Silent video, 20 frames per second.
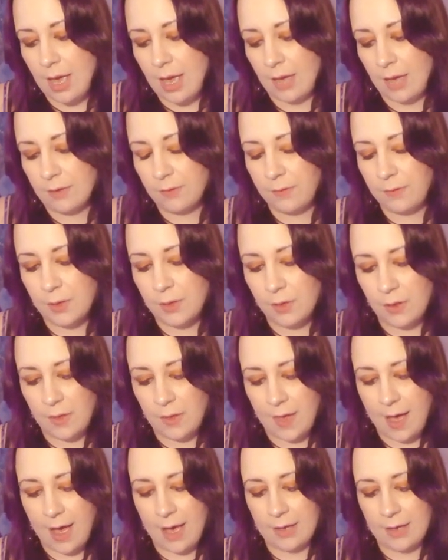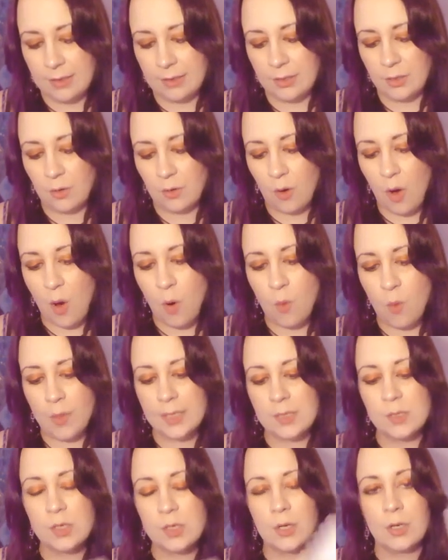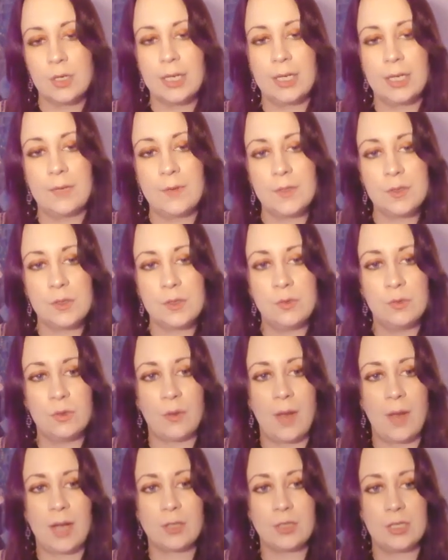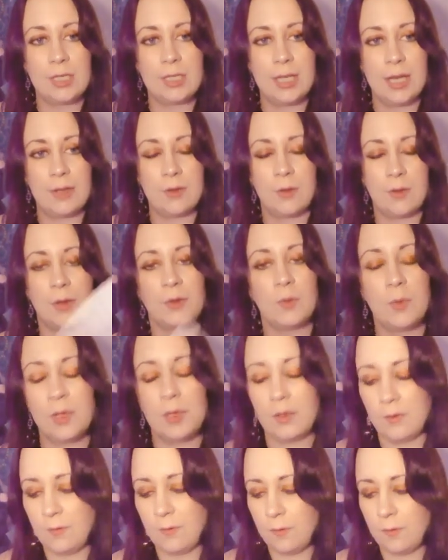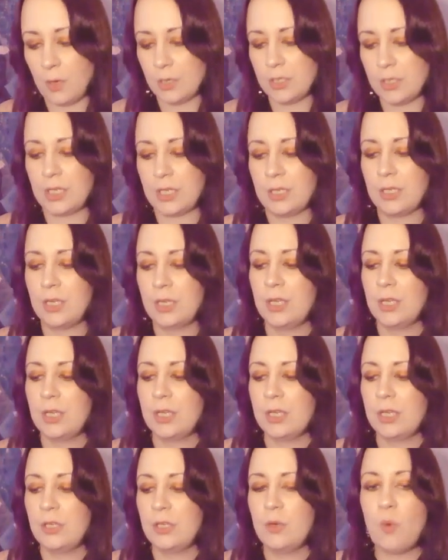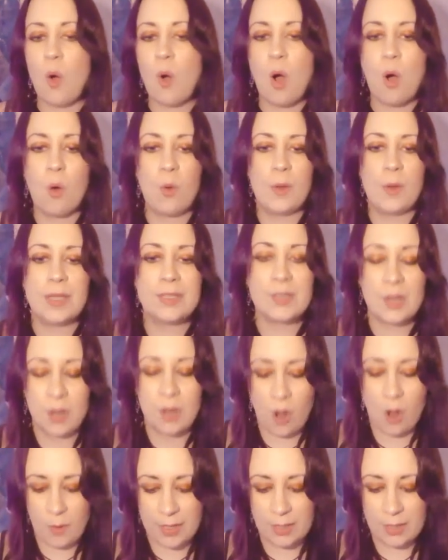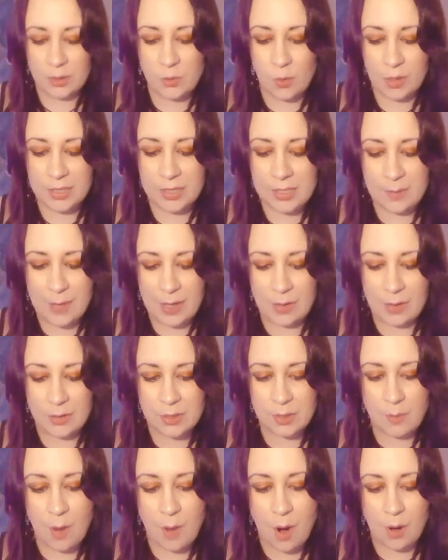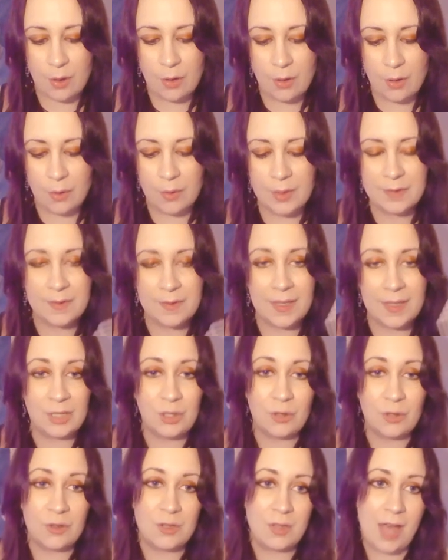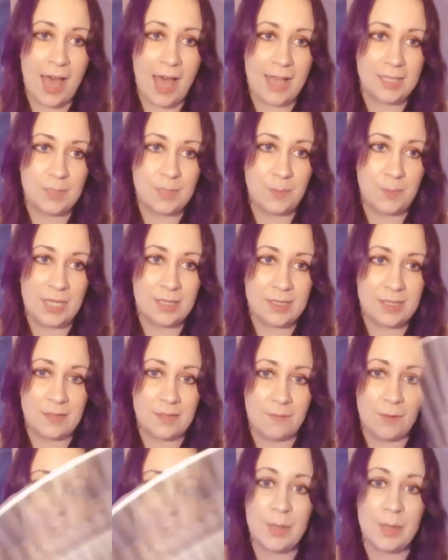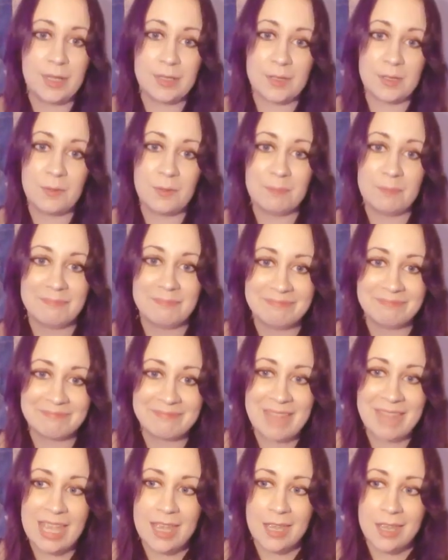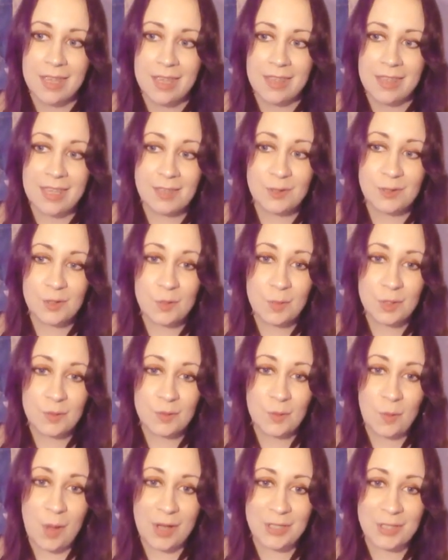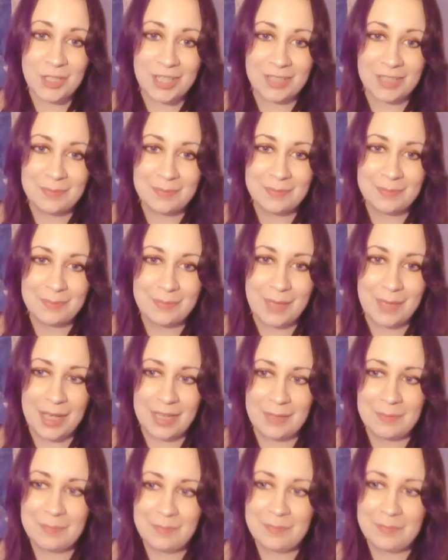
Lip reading: and feel that you're always turning in this new direction together on the Wheel of Fortune. You always are going towards a better tomorrow, and that you're the last piece of their puzzle. Thank you so much for watching. Bye.